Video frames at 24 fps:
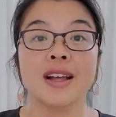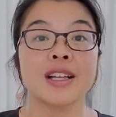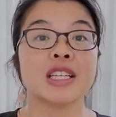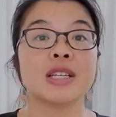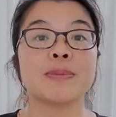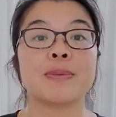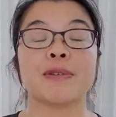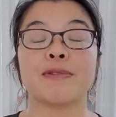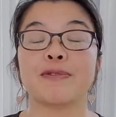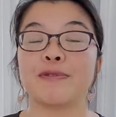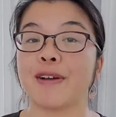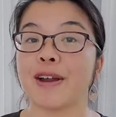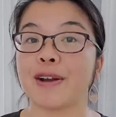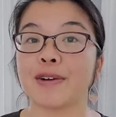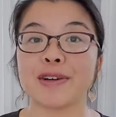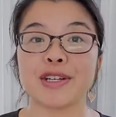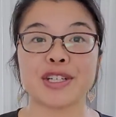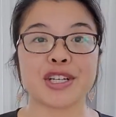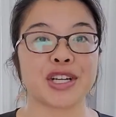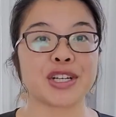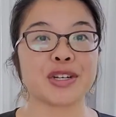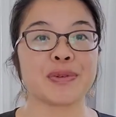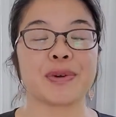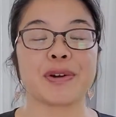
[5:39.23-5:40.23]
to be very
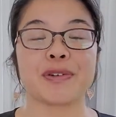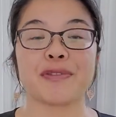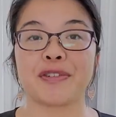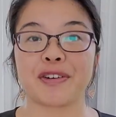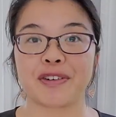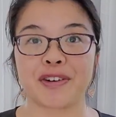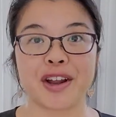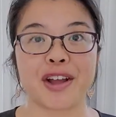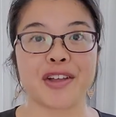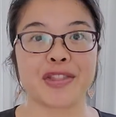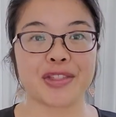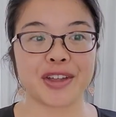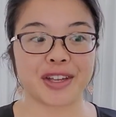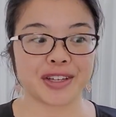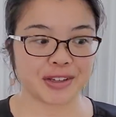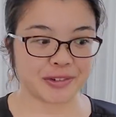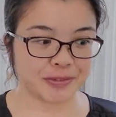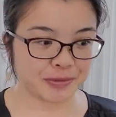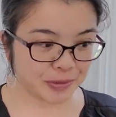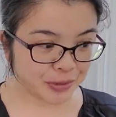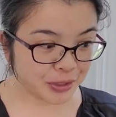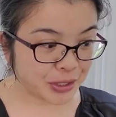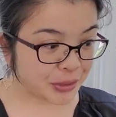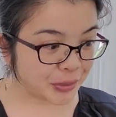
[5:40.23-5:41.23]
genuine and very
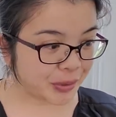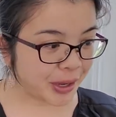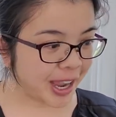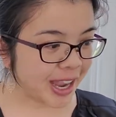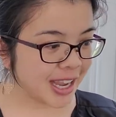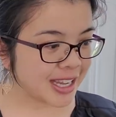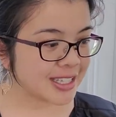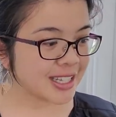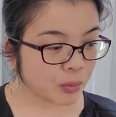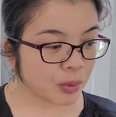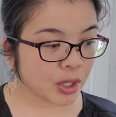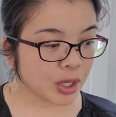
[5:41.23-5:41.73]
authentic for you guys.